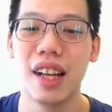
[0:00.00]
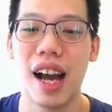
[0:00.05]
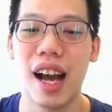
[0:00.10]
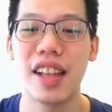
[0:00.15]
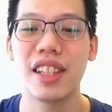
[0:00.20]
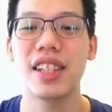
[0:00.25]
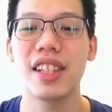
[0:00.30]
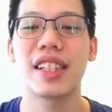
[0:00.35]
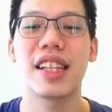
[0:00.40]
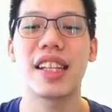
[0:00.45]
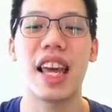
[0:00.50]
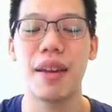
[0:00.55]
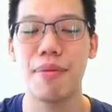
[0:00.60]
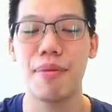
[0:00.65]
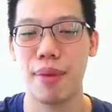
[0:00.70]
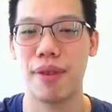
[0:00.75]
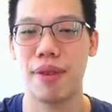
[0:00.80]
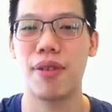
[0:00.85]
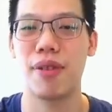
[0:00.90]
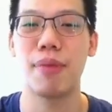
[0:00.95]
I just came
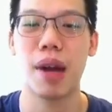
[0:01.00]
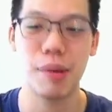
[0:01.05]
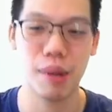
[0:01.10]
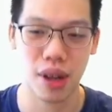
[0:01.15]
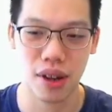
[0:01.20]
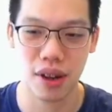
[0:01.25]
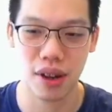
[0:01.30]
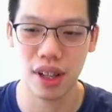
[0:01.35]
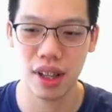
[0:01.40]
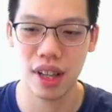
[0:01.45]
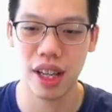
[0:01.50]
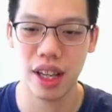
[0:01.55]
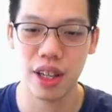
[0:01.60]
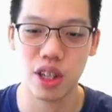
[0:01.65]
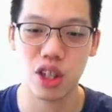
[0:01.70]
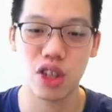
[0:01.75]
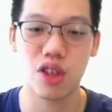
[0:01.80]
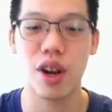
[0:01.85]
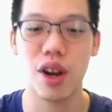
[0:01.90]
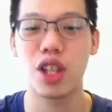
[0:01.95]
back from Bible
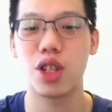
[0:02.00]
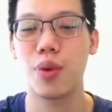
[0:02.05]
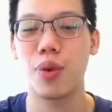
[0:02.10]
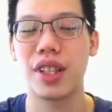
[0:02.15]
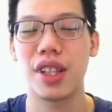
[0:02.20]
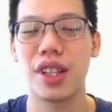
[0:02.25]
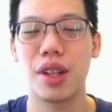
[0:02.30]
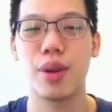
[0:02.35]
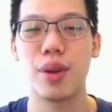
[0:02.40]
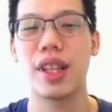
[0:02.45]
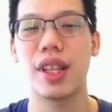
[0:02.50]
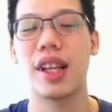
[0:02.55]
college, graduated with